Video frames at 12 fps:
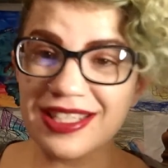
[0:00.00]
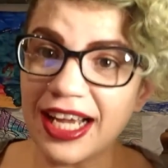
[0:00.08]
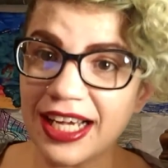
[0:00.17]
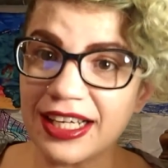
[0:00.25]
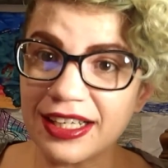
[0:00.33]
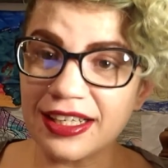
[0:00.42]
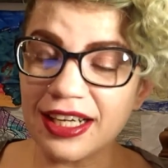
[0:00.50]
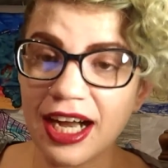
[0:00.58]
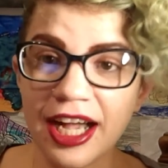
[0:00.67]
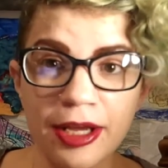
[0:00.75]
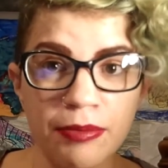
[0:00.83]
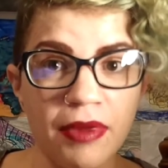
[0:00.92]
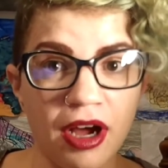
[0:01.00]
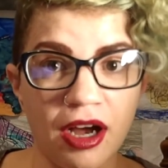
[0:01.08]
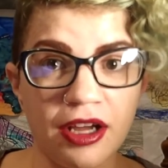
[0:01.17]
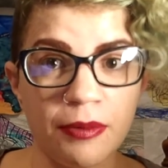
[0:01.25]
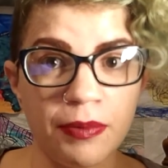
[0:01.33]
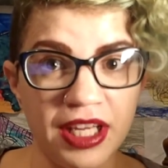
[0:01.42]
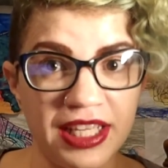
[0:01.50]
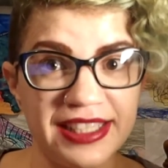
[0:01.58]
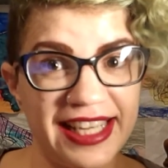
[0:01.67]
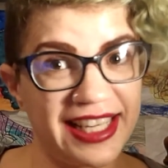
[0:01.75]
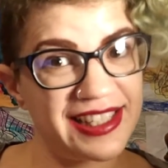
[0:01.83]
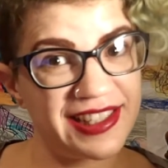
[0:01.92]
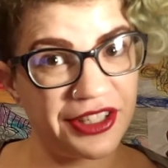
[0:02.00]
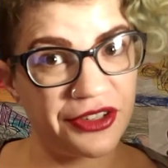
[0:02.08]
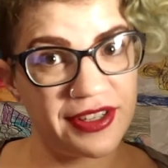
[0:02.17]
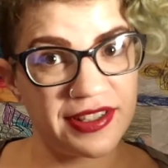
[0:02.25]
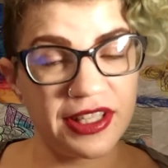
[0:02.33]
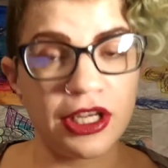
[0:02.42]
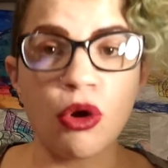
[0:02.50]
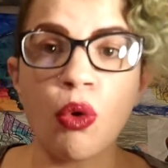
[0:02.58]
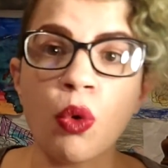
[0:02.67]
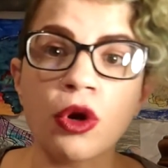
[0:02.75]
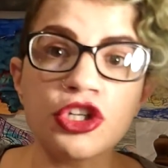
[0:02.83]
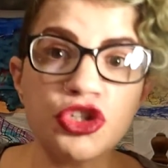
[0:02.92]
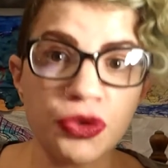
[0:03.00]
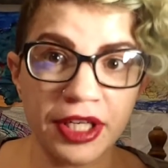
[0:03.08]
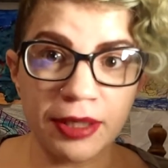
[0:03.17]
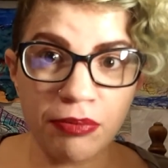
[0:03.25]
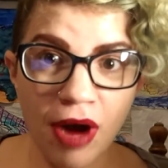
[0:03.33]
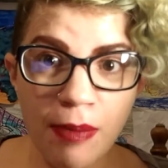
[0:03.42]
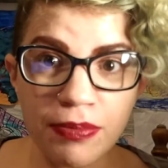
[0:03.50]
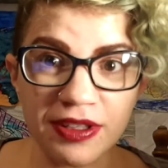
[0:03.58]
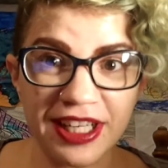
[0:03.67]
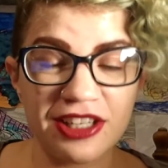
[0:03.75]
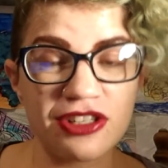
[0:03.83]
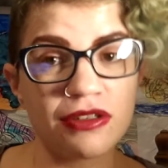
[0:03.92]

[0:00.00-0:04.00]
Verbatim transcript: and I am not being taken seriously or treated properly.